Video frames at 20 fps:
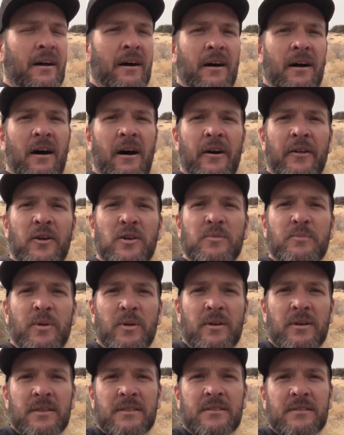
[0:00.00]
all those
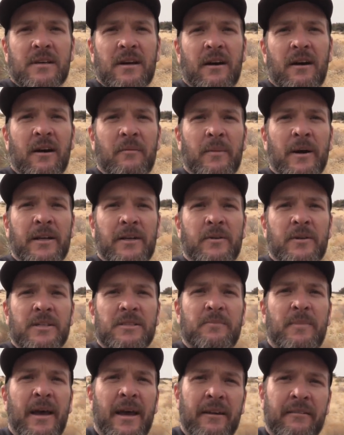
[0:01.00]
bullets are meant to
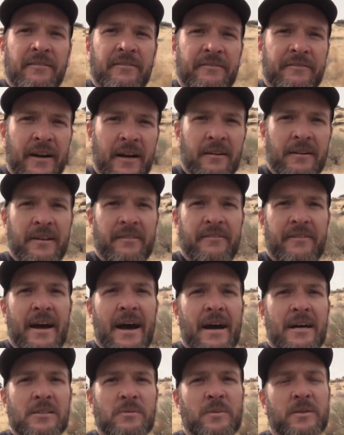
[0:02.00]
expand fairly
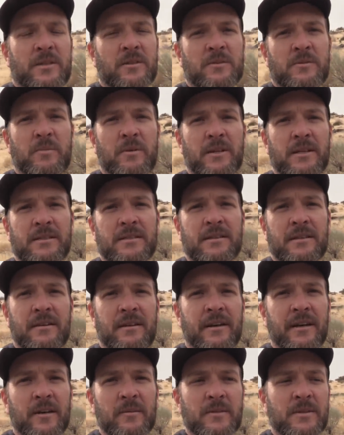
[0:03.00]
fast with those ballistic
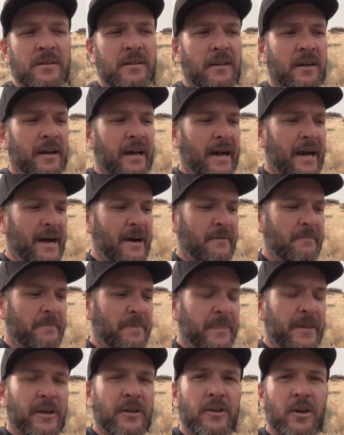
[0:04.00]
tips.
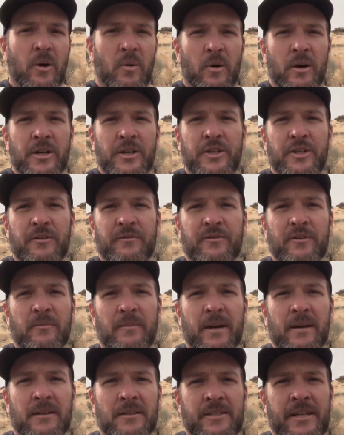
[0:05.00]
You don't want to shoot full
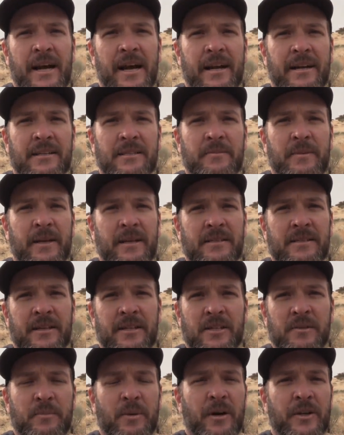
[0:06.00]
metal jackets because they
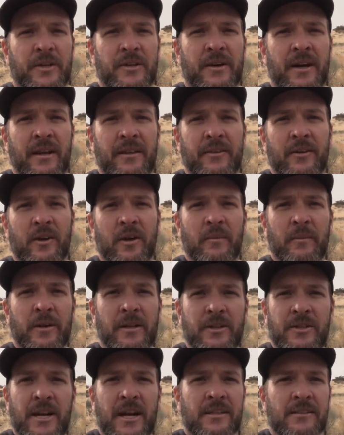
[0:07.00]
just punch right through them
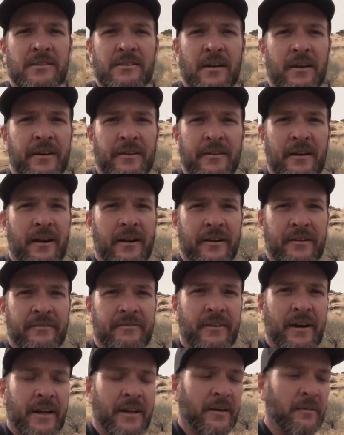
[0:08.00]
and chances are you're not going to find